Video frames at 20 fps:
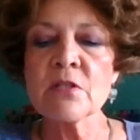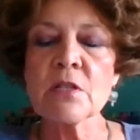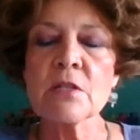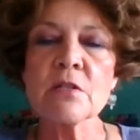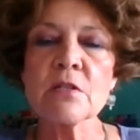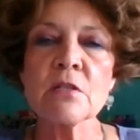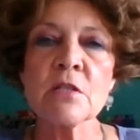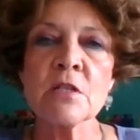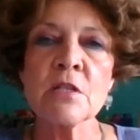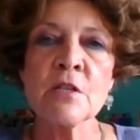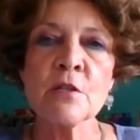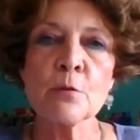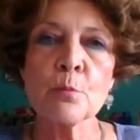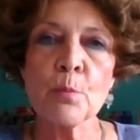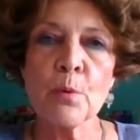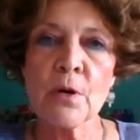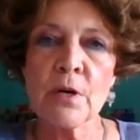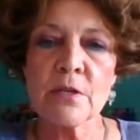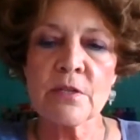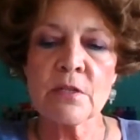the 16th
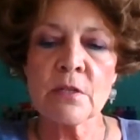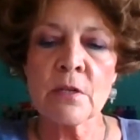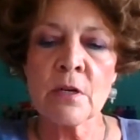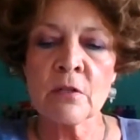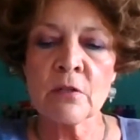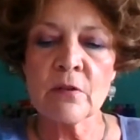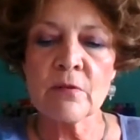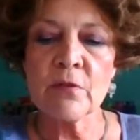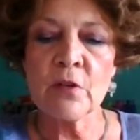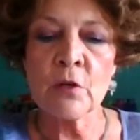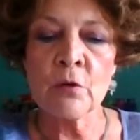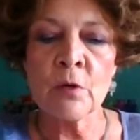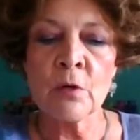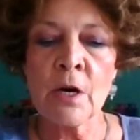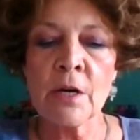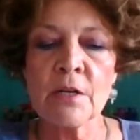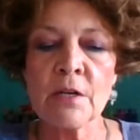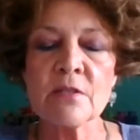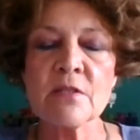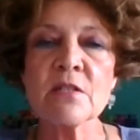president of the
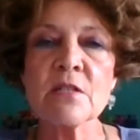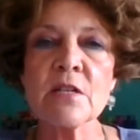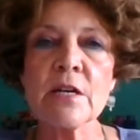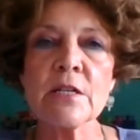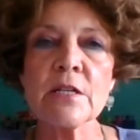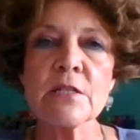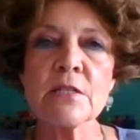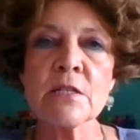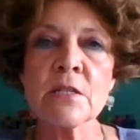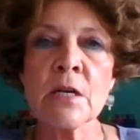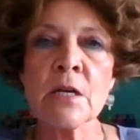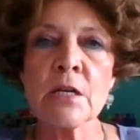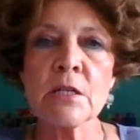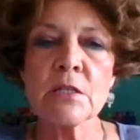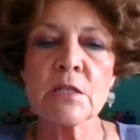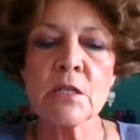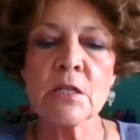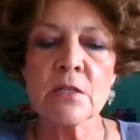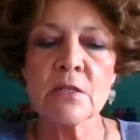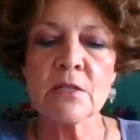United States in
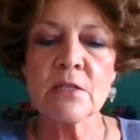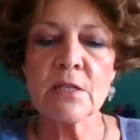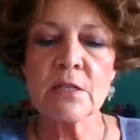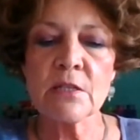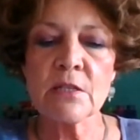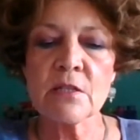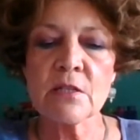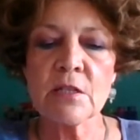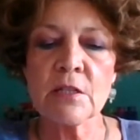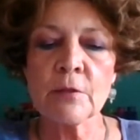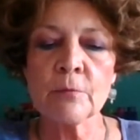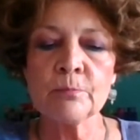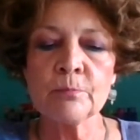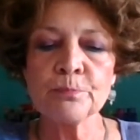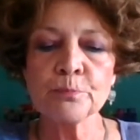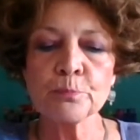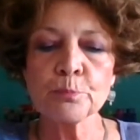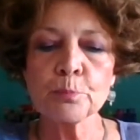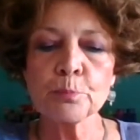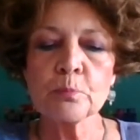1860.
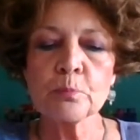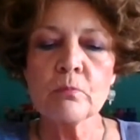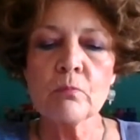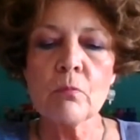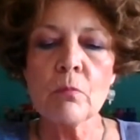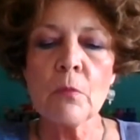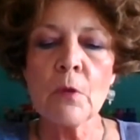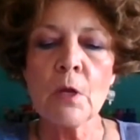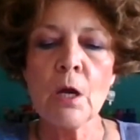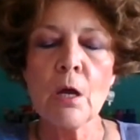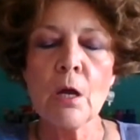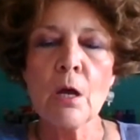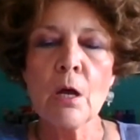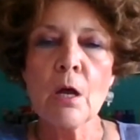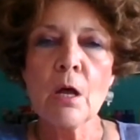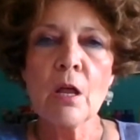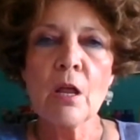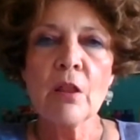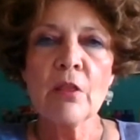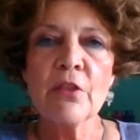
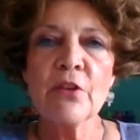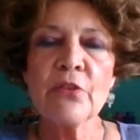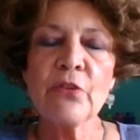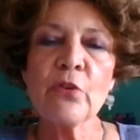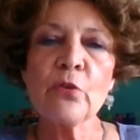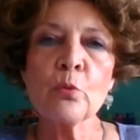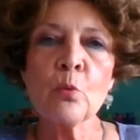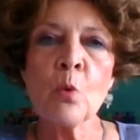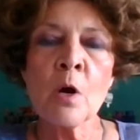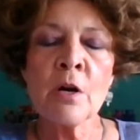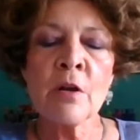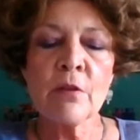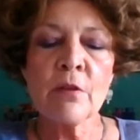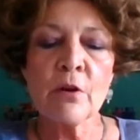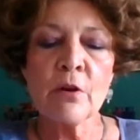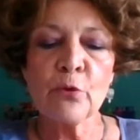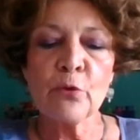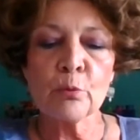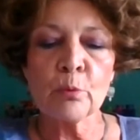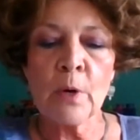This is one of
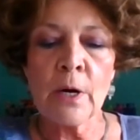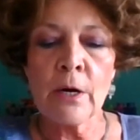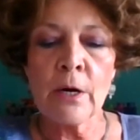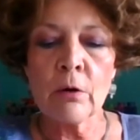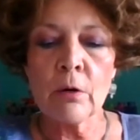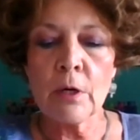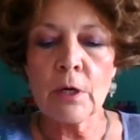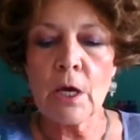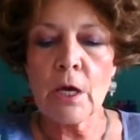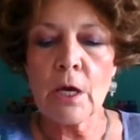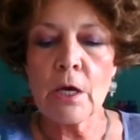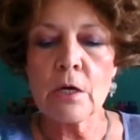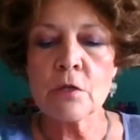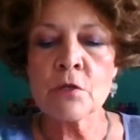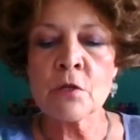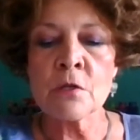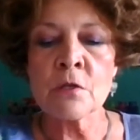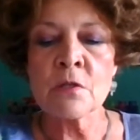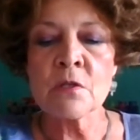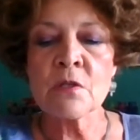those rare
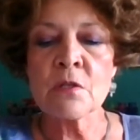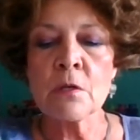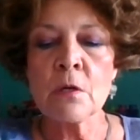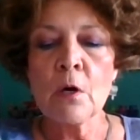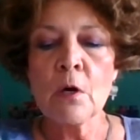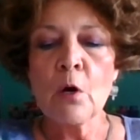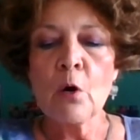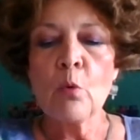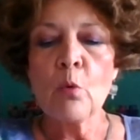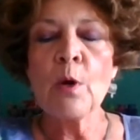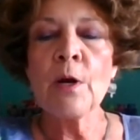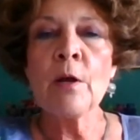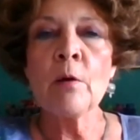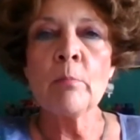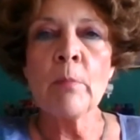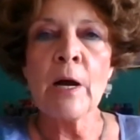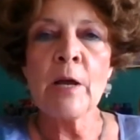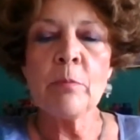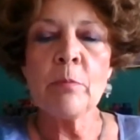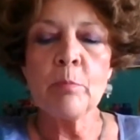occasions when
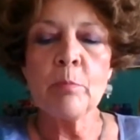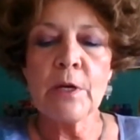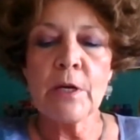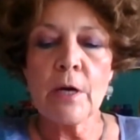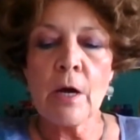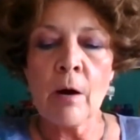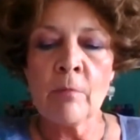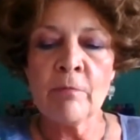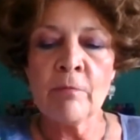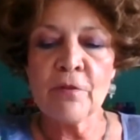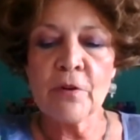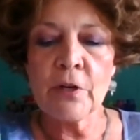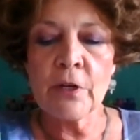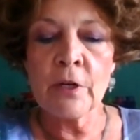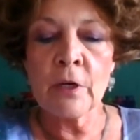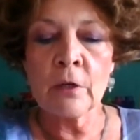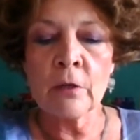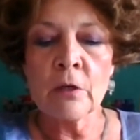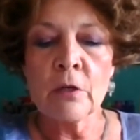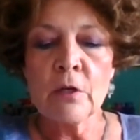it might be
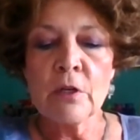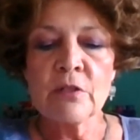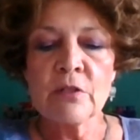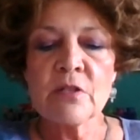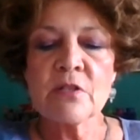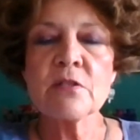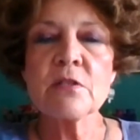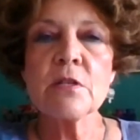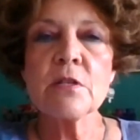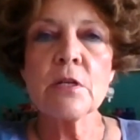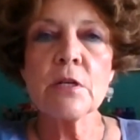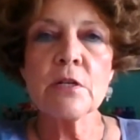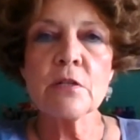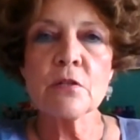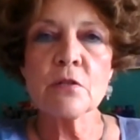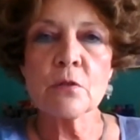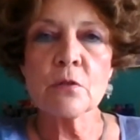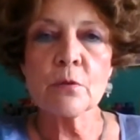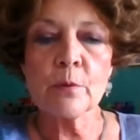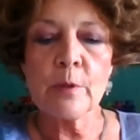comforting to see
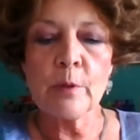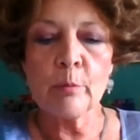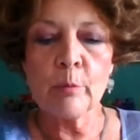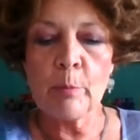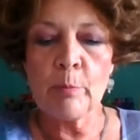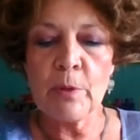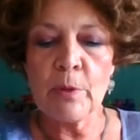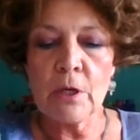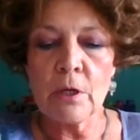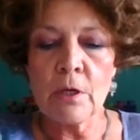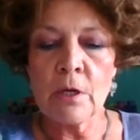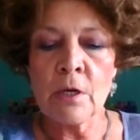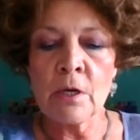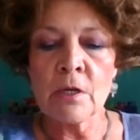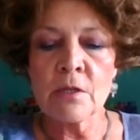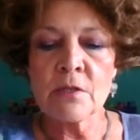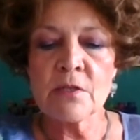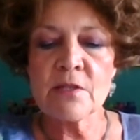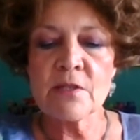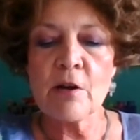history repeating
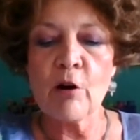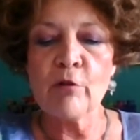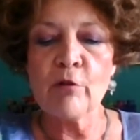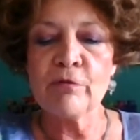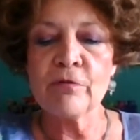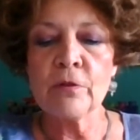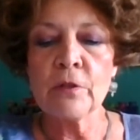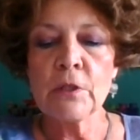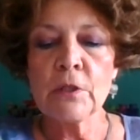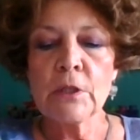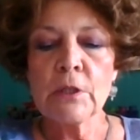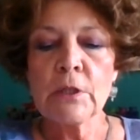itself,